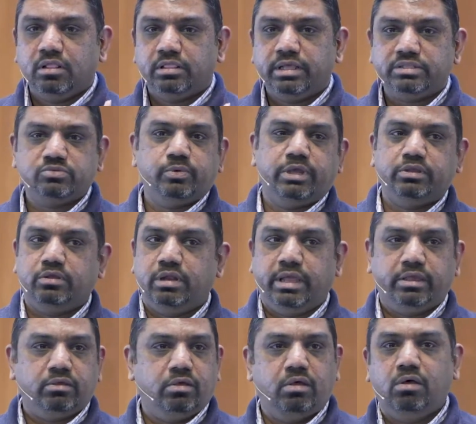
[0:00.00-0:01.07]
that's when you're
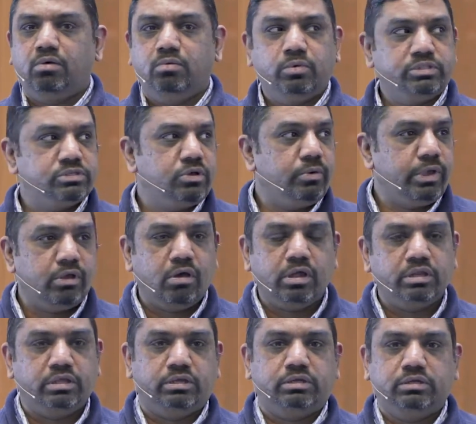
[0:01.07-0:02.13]
like, oh, what's going
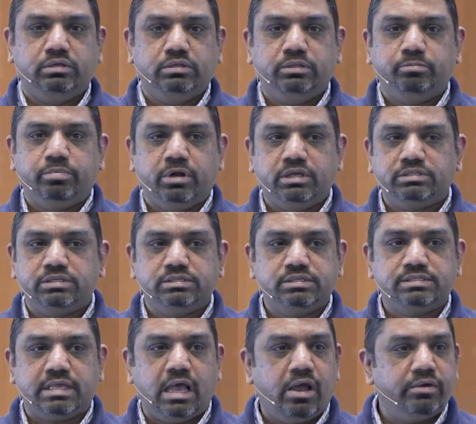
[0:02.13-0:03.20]
on here? The process
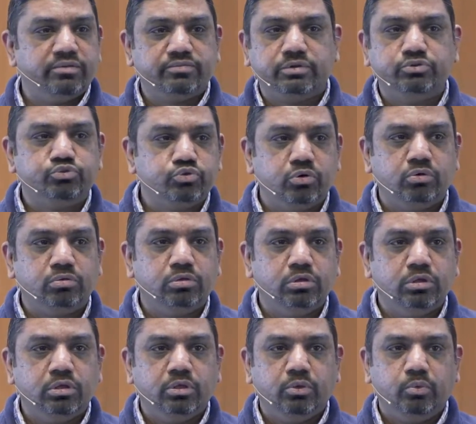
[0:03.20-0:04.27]
is out of control
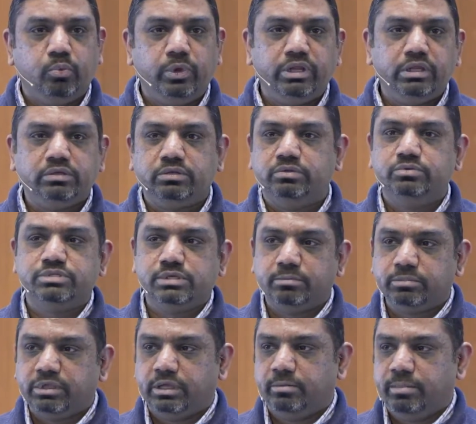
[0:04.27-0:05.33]
we need to do
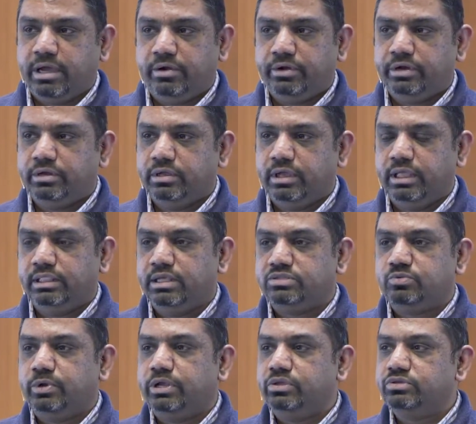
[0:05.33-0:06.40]
something about it. And
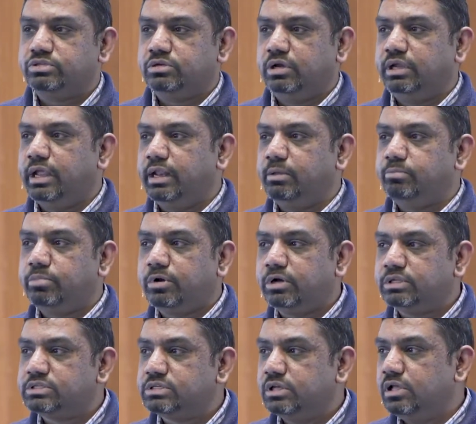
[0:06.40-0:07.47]
that's where you start getting
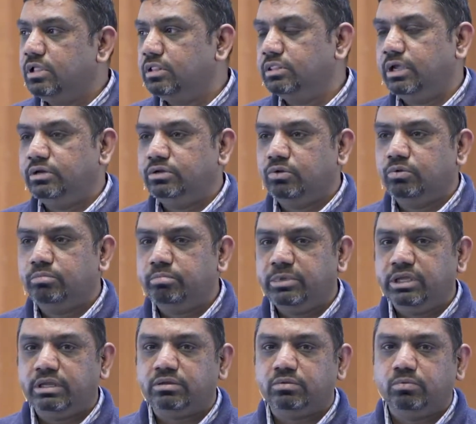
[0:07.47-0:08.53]
parts that don't
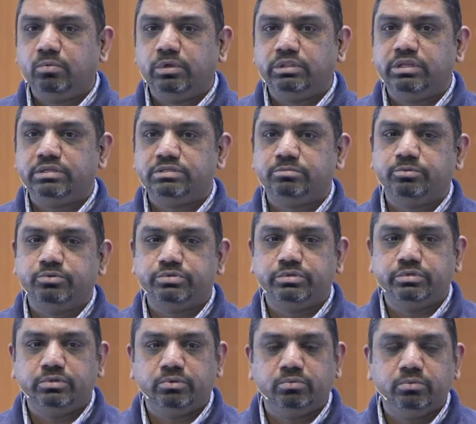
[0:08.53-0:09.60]
meet what they're supposed to
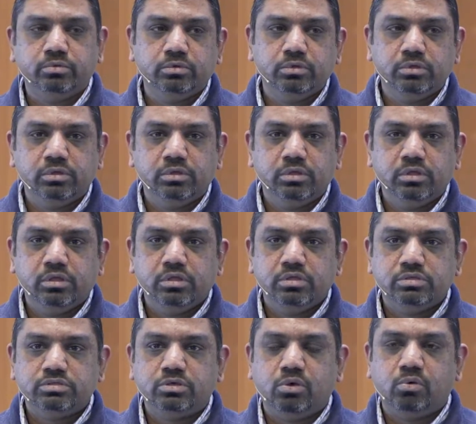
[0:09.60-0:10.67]
do.
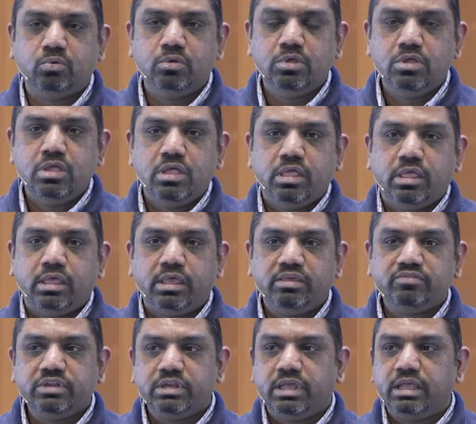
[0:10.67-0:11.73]
So
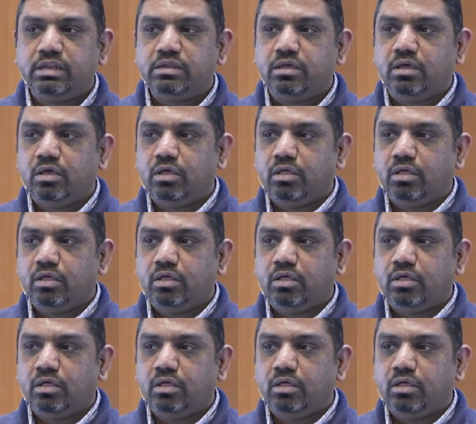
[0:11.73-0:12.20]
even in